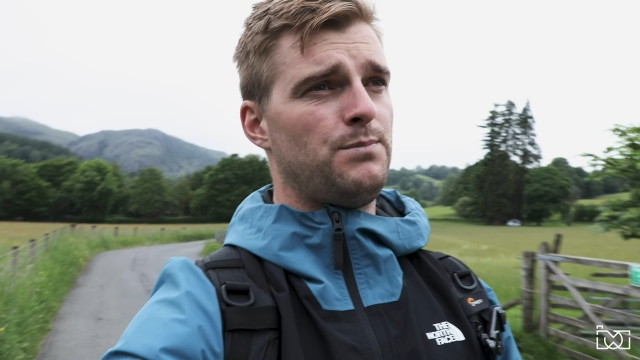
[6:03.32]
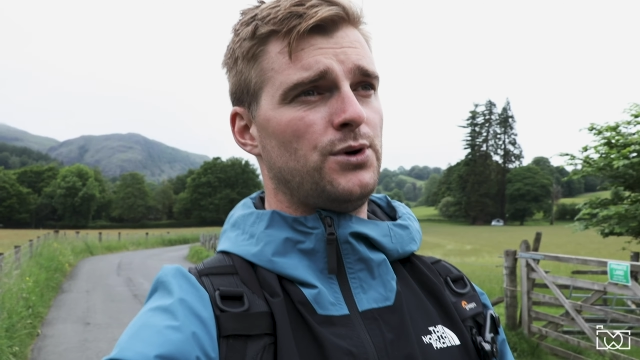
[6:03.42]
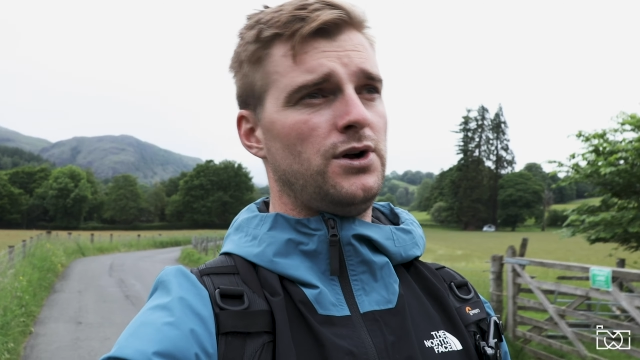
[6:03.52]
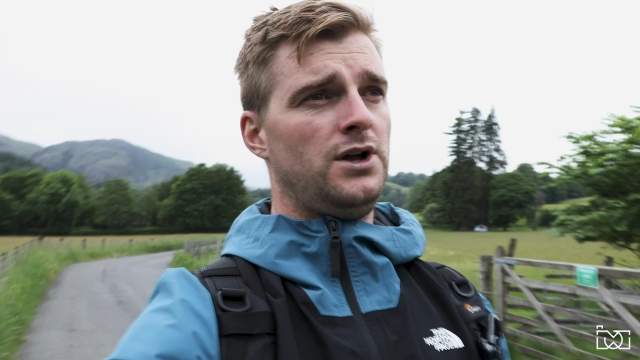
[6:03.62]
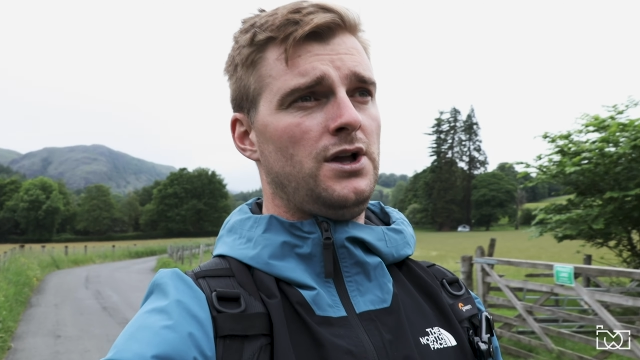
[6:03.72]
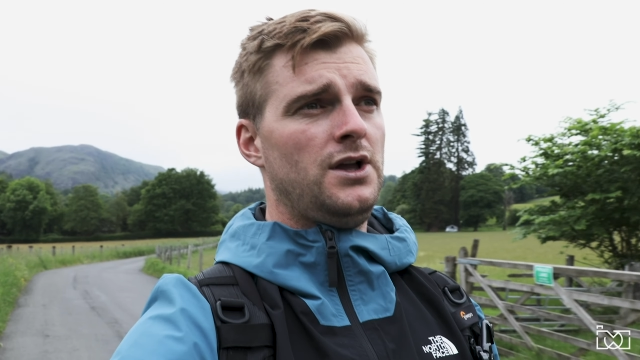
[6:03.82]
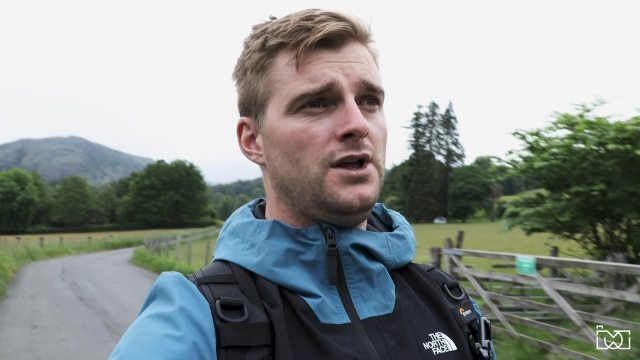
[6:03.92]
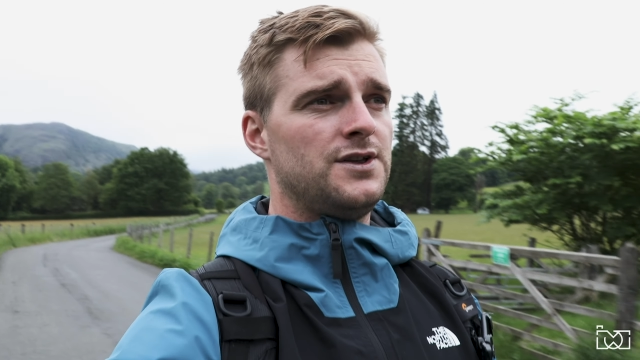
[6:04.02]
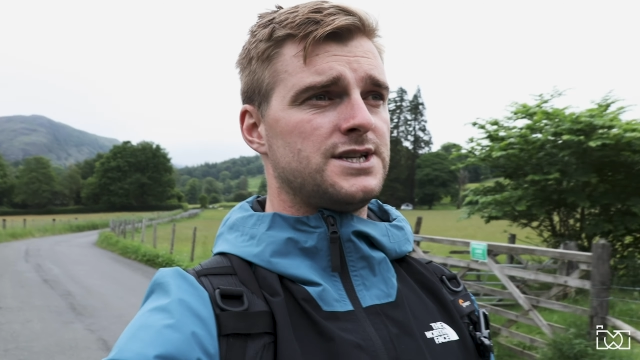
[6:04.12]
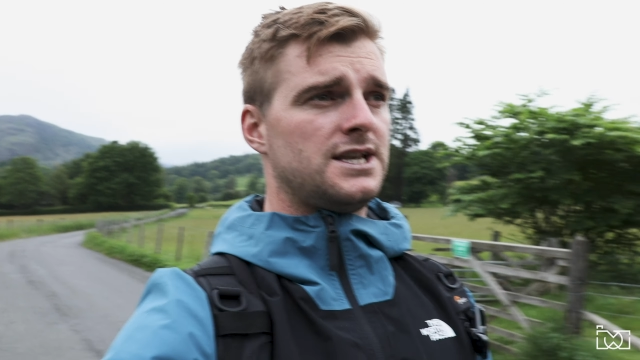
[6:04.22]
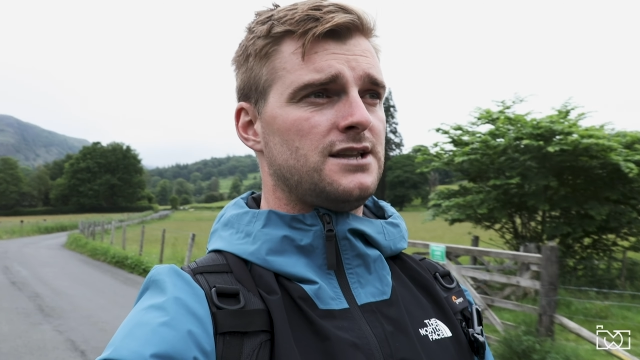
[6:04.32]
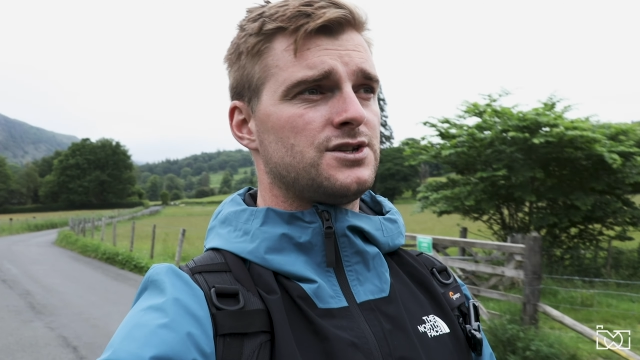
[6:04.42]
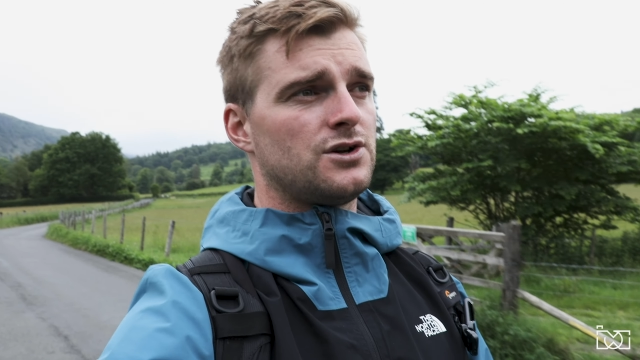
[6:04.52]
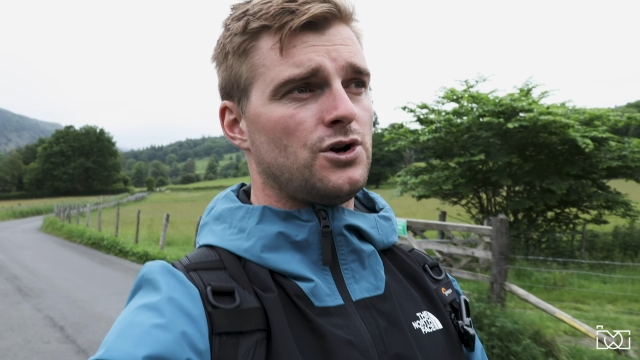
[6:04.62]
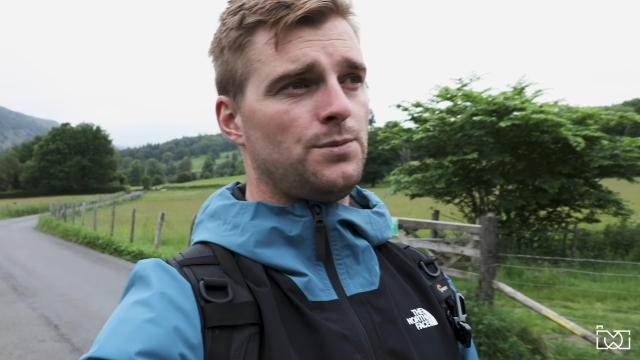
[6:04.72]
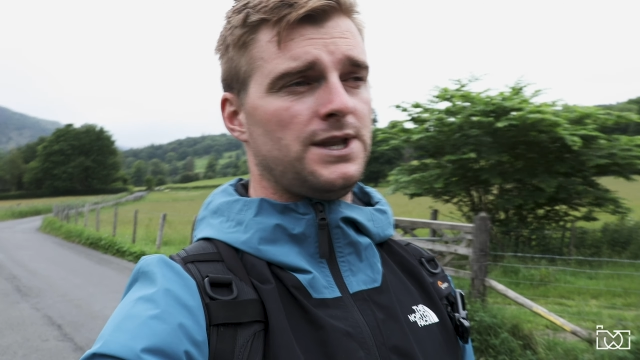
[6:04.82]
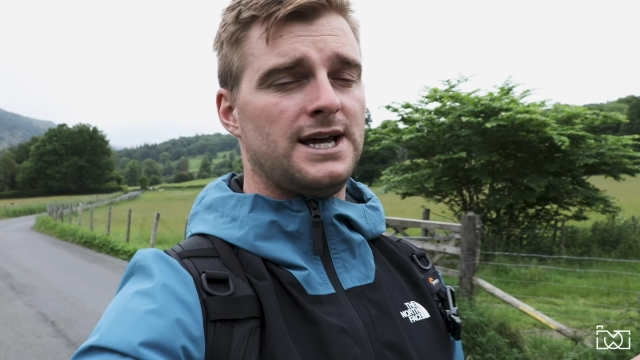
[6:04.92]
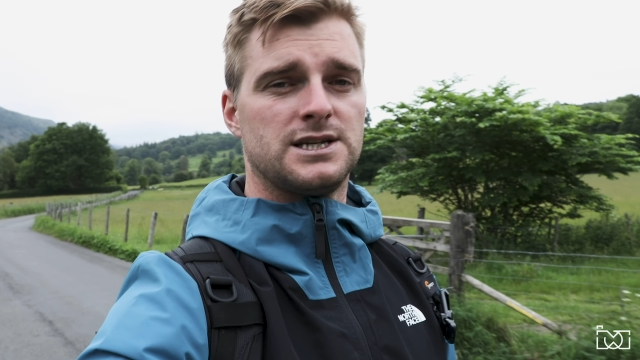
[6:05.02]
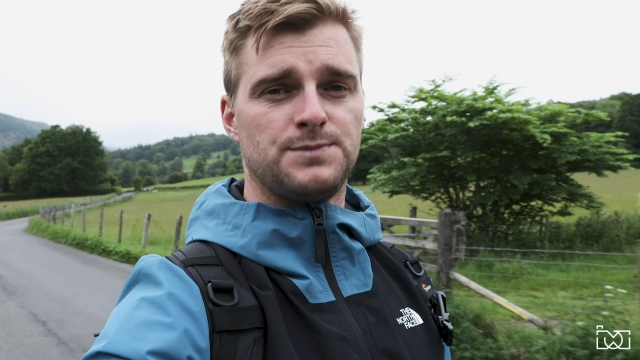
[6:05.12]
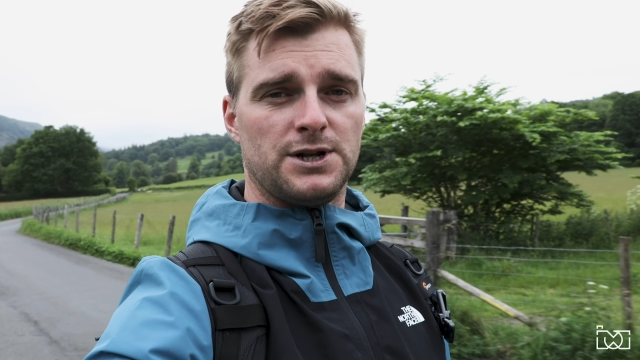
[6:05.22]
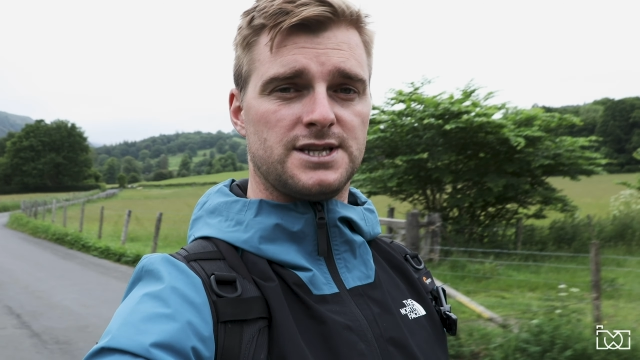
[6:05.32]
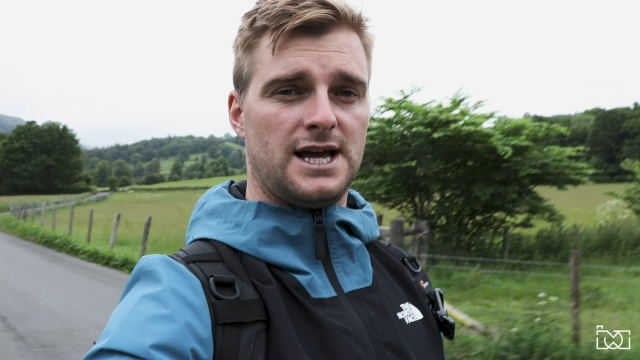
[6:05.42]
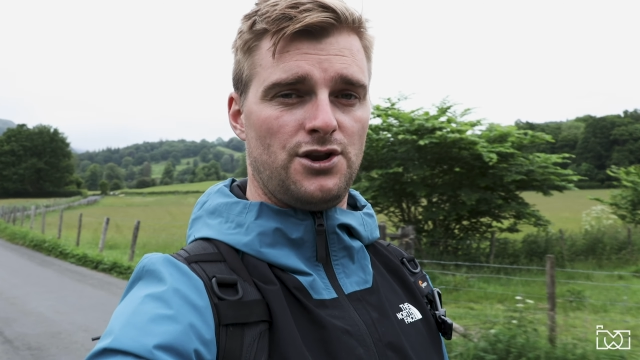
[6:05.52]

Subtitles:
but there's a couple of nice spots that